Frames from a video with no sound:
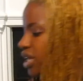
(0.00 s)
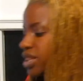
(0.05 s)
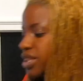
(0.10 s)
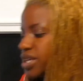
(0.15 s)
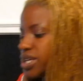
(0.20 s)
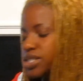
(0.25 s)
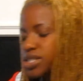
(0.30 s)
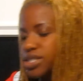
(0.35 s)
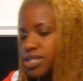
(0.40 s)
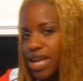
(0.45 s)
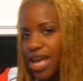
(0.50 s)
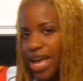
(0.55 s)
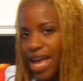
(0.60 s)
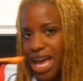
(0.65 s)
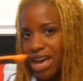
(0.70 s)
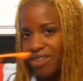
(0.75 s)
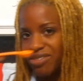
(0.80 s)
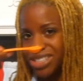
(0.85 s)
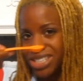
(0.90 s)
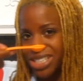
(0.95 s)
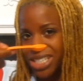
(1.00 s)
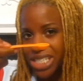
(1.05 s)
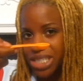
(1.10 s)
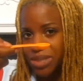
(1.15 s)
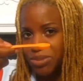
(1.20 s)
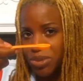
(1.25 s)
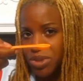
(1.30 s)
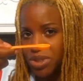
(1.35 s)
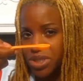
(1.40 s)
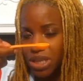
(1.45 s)
This is a half a
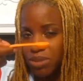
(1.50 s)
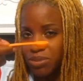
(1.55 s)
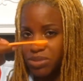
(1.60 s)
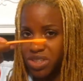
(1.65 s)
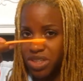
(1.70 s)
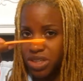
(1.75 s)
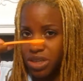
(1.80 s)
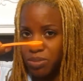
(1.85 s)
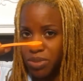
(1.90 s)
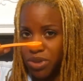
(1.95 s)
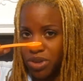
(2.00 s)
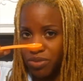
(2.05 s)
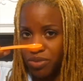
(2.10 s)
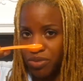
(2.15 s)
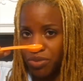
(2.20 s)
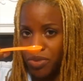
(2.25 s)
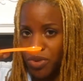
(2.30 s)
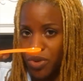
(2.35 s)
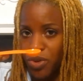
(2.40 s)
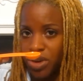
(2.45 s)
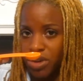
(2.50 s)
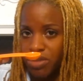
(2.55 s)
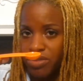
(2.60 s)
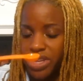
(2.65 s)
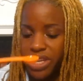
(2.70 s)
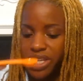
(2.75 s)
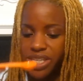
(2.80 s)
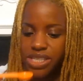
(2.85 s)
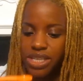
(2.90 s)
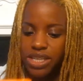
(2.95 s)
teaspoon, so I'm just going to put 4 of
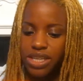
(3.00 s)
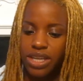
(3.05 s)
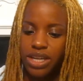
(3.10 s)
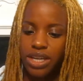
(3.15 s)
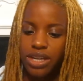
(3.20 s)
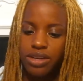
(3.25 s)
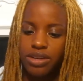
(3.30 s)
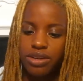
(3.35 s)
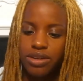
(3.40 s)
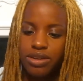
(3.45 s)
these in here.